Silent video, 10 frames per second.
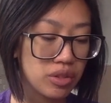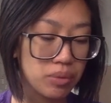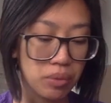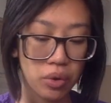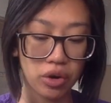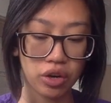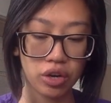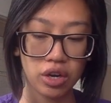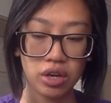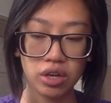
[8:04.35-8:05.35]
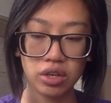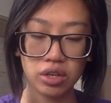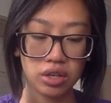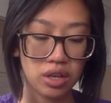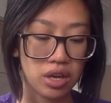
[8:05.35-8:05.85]
the more
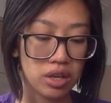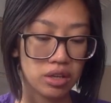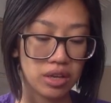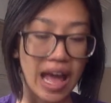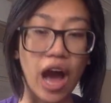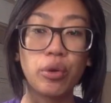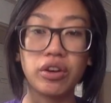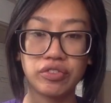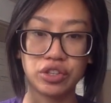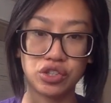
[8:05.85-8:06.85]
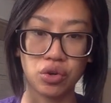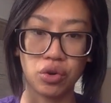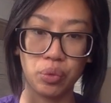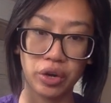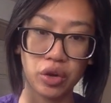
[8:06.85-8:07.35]
out of
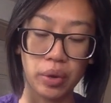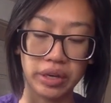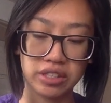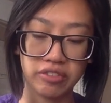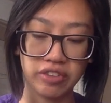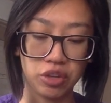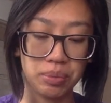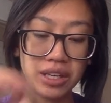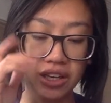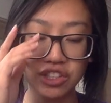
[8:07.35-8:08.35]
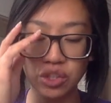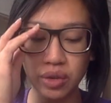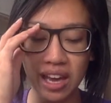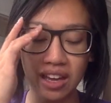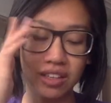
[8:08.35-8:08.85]
control we're going to feel. Because you
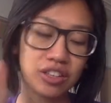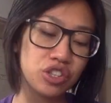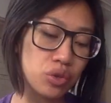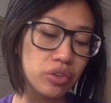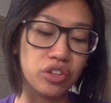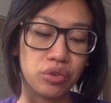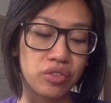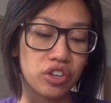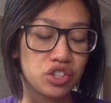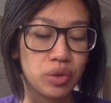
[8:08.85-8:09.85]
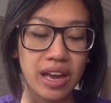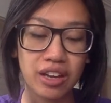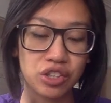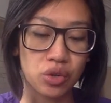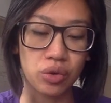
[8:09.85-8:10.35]
can't control the universe, you
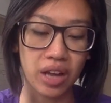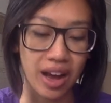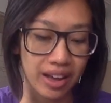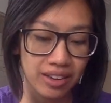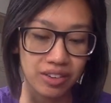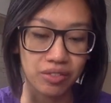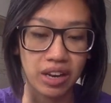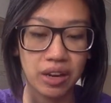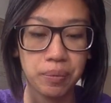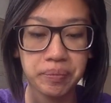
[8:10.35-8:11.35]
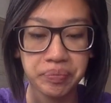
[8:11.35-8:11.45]
can't control God, right?